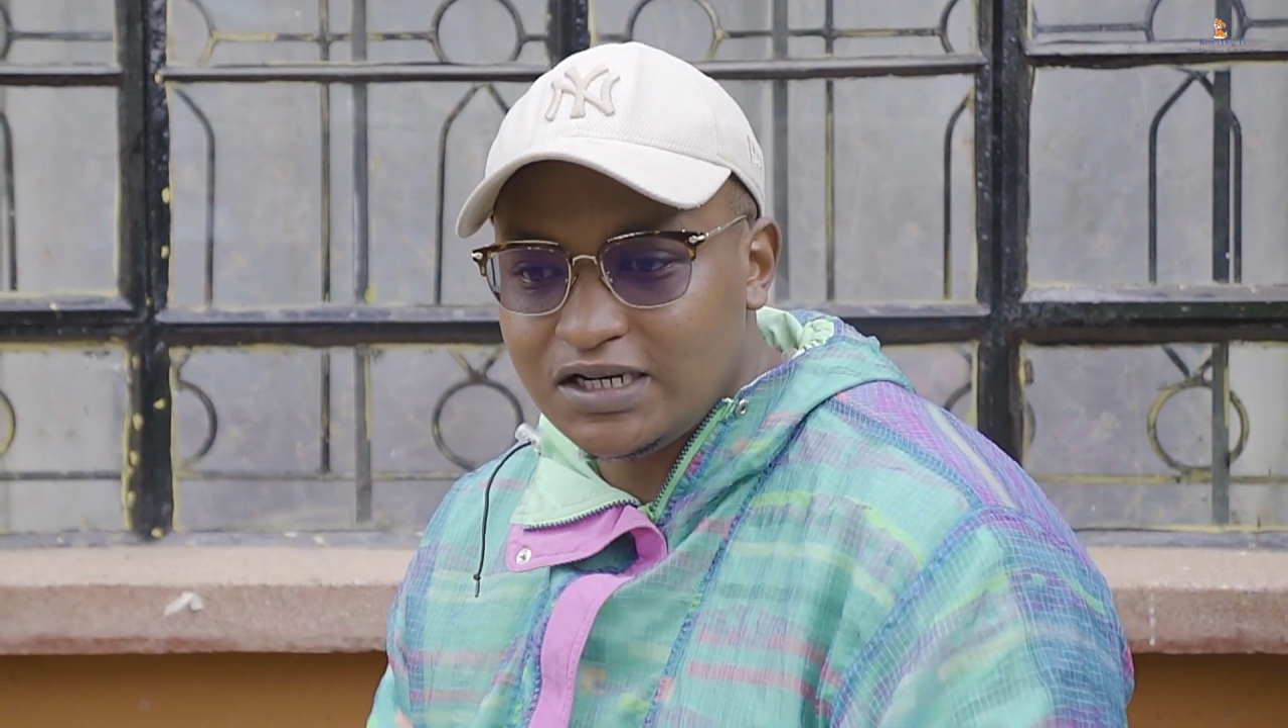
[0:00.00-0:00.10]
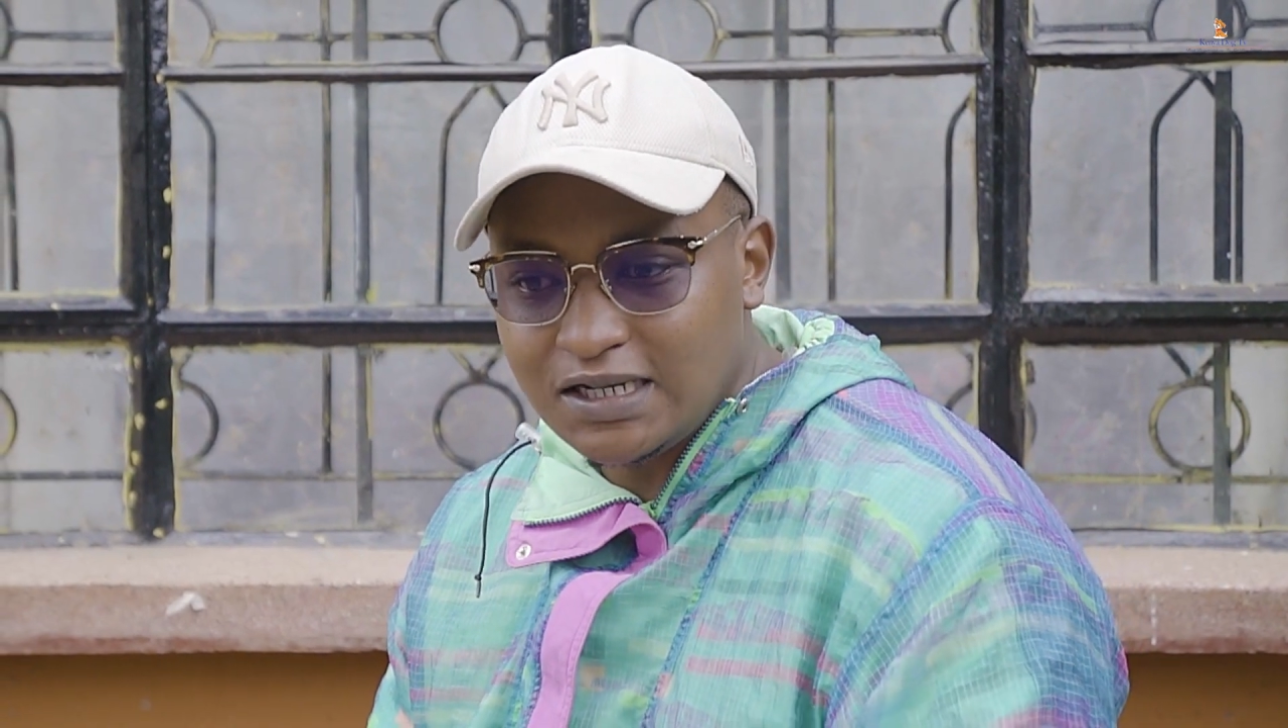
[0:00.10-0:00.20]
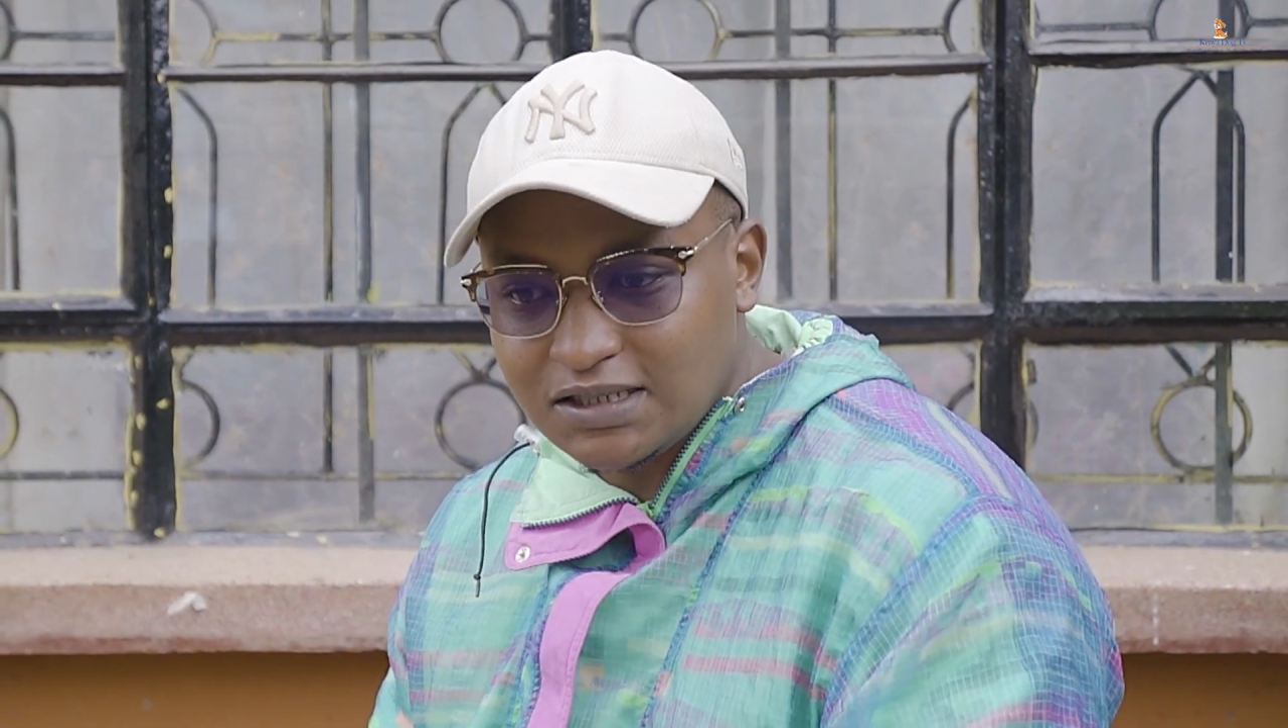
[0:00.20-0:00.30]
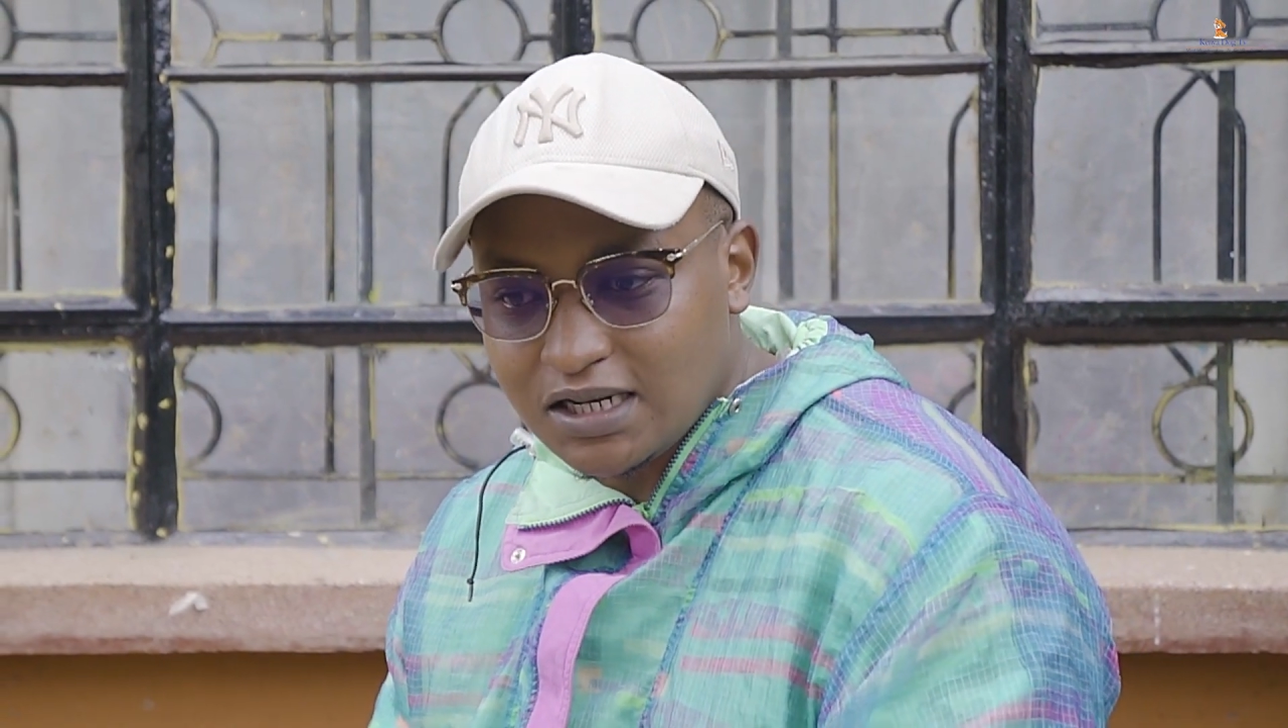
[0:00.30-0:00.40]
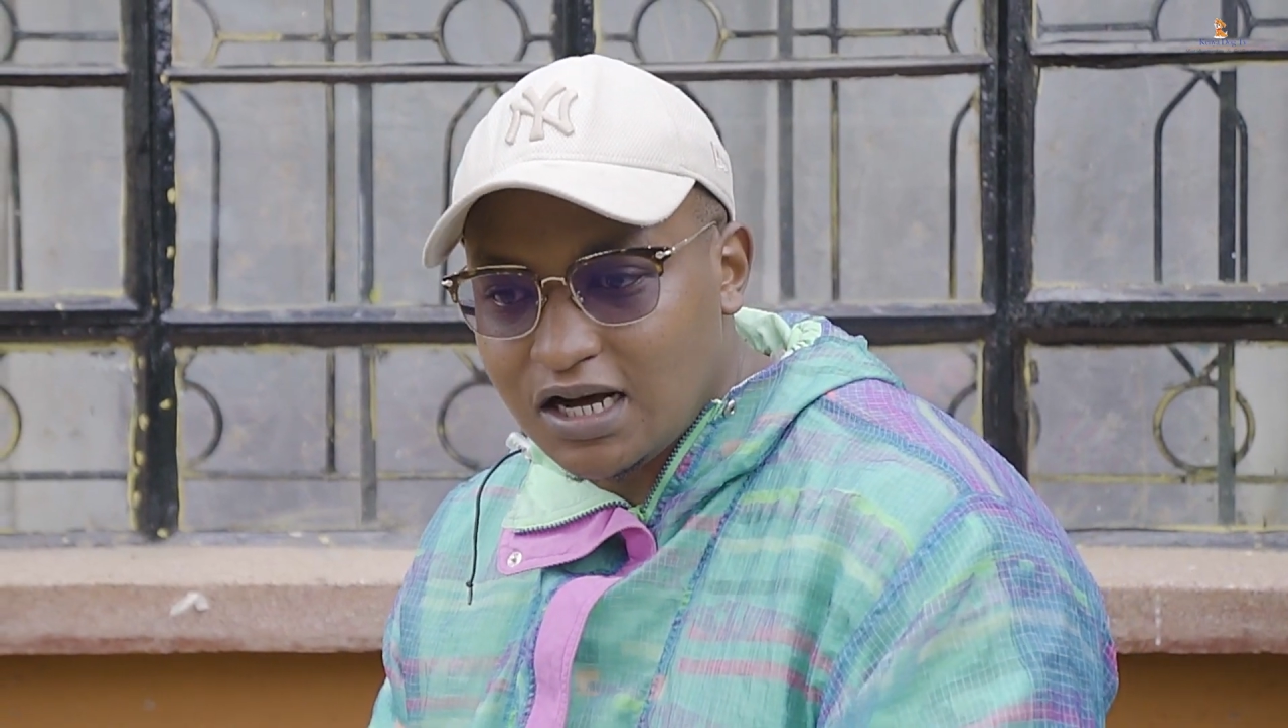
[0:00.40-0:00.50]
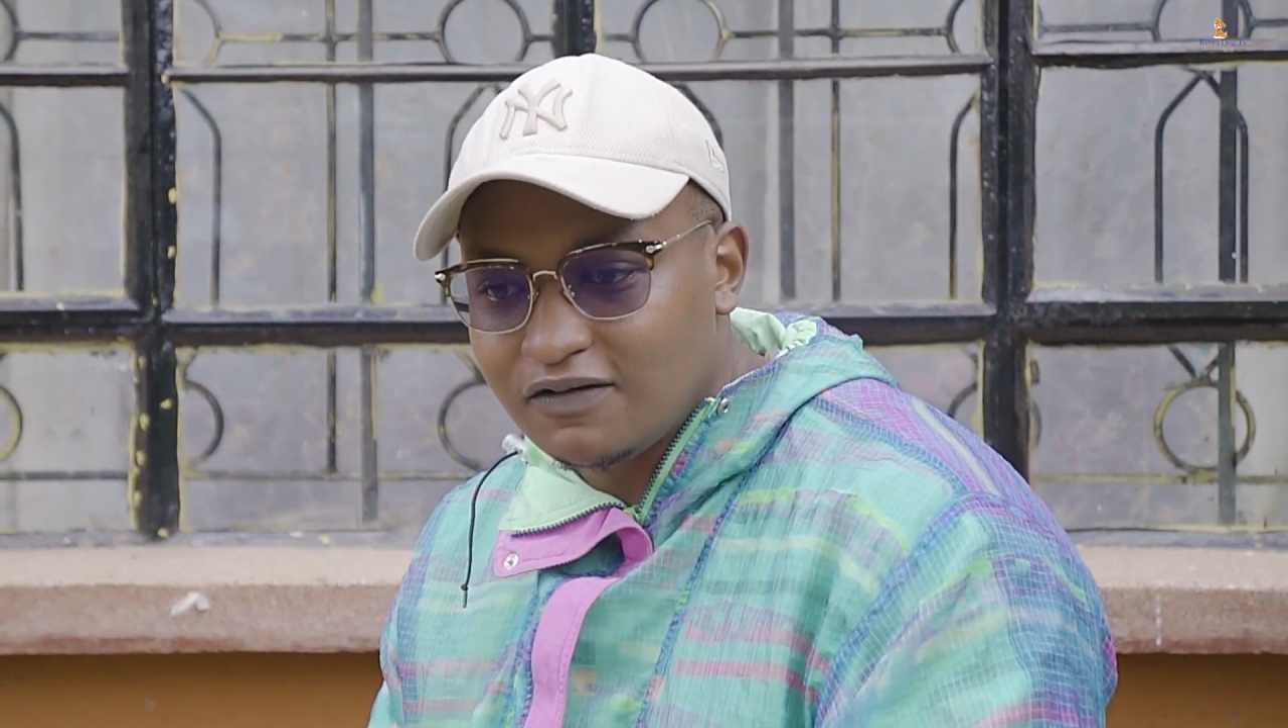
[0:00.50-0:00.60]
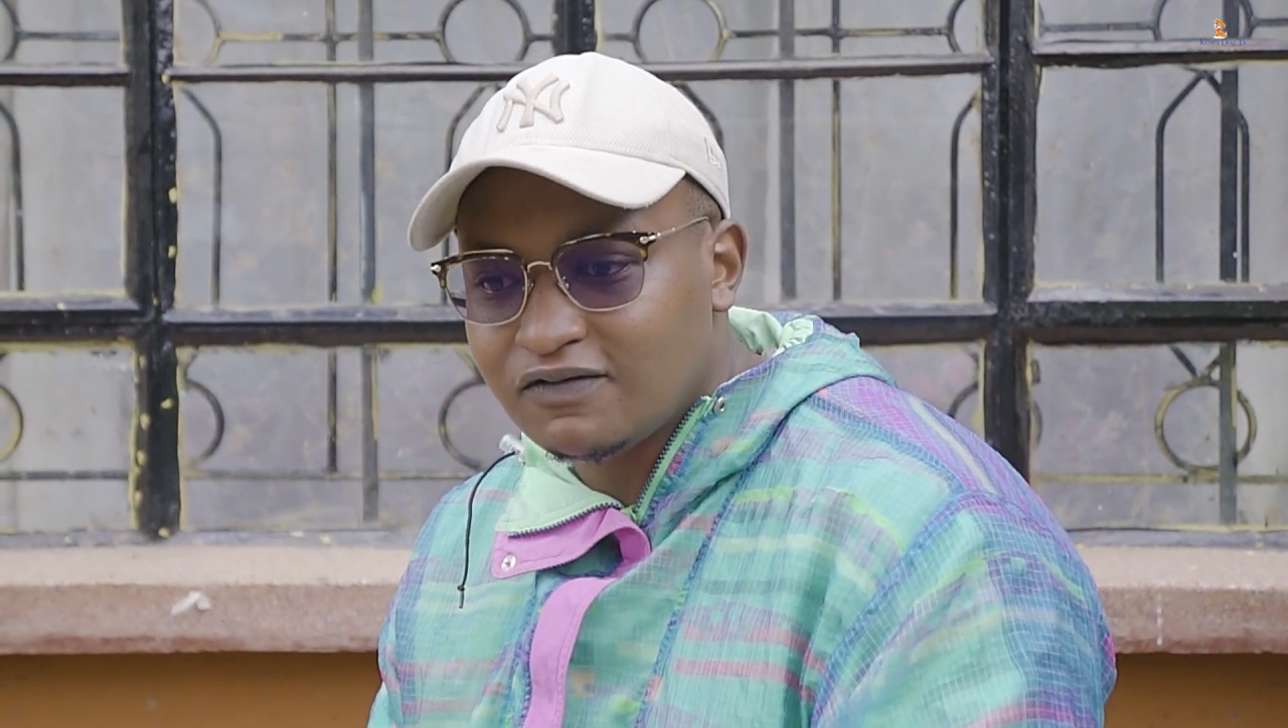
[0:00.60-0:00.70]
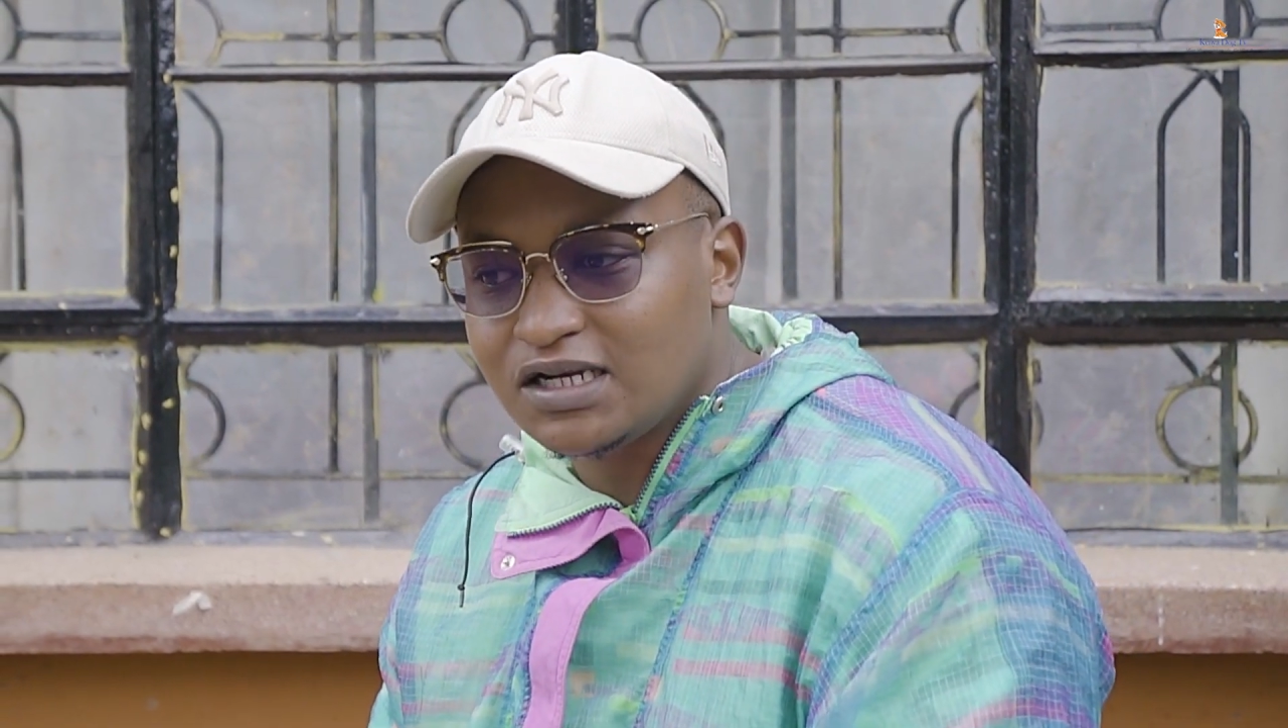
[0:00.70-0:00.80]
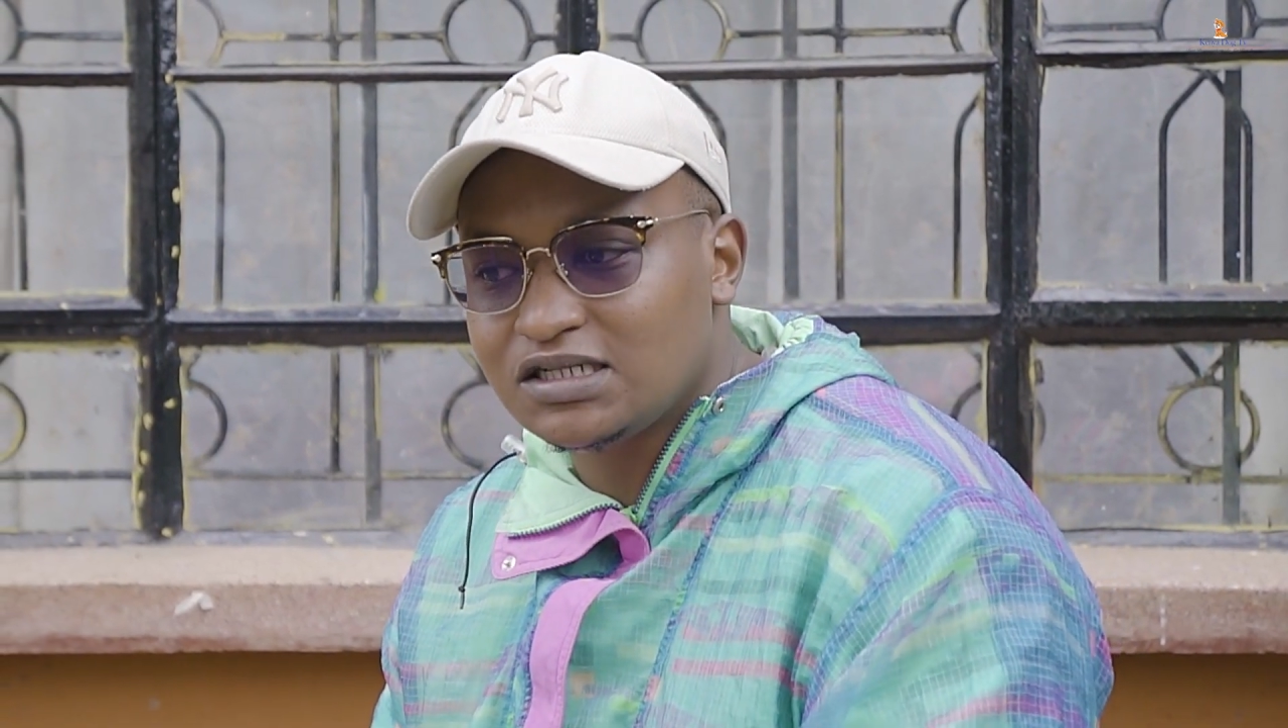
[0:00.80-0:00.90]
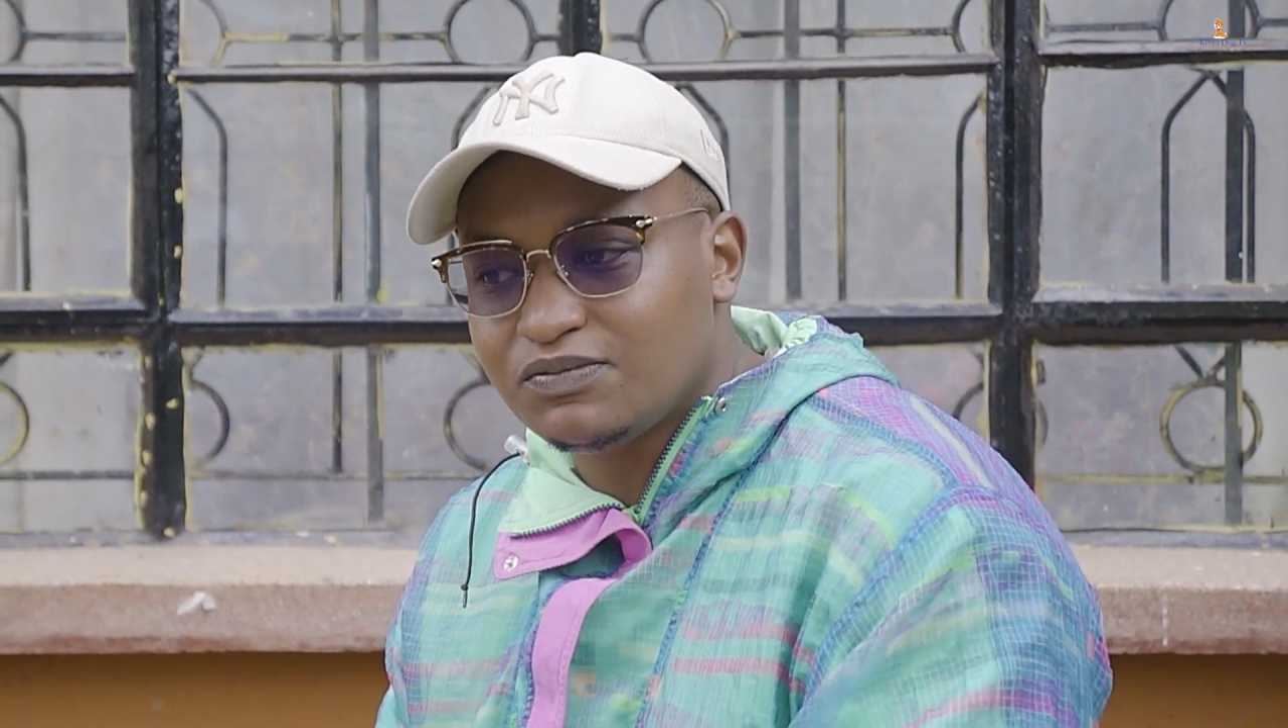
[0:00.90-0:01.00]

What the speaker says: doesn't have that